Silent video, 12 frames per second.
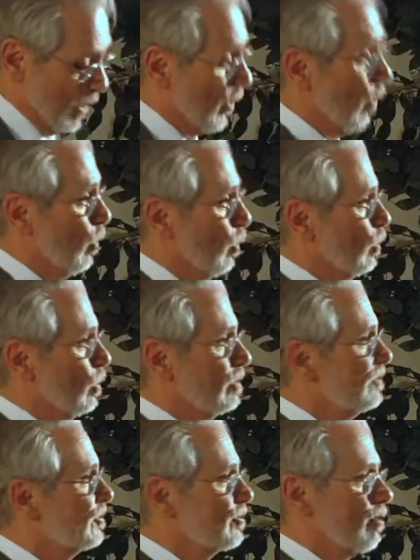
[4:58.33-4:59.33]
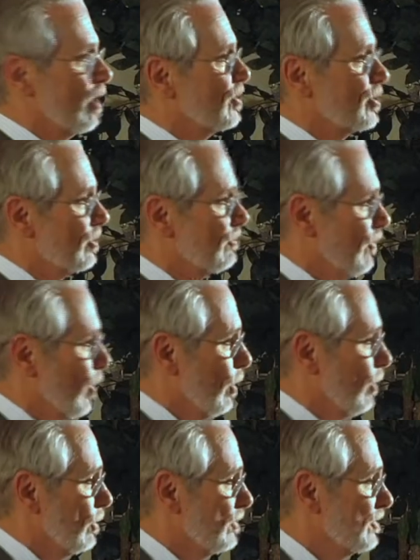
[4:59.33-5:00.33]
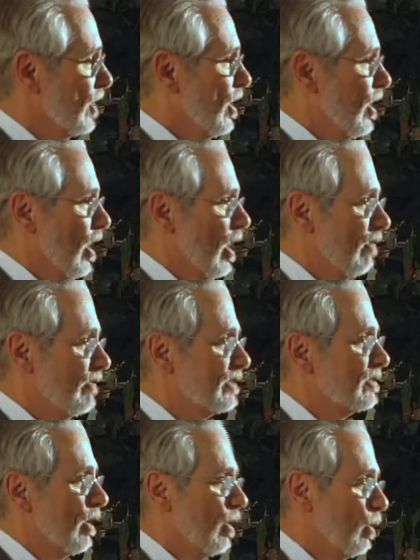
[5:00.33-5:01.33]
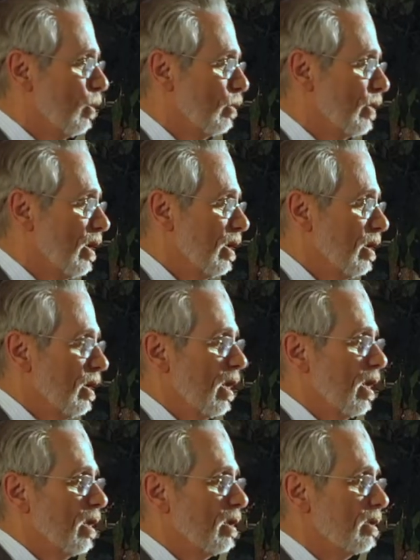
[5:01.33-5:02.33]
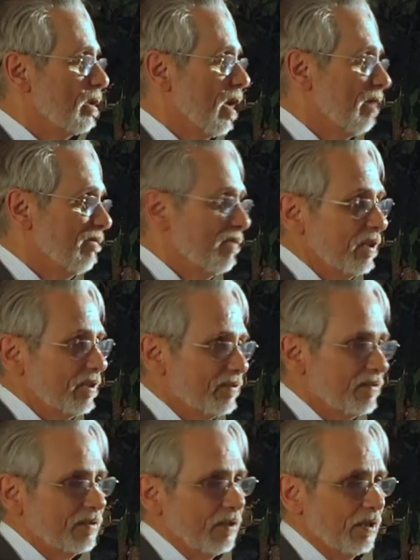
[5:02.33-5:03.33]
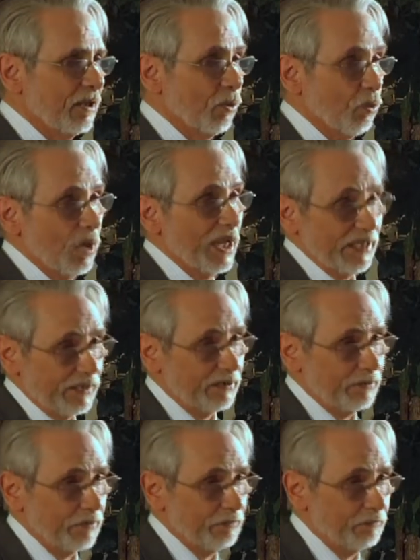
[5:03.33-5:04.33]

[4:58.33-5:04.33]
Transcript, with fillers: when the whole structure falls of its own loveless weight.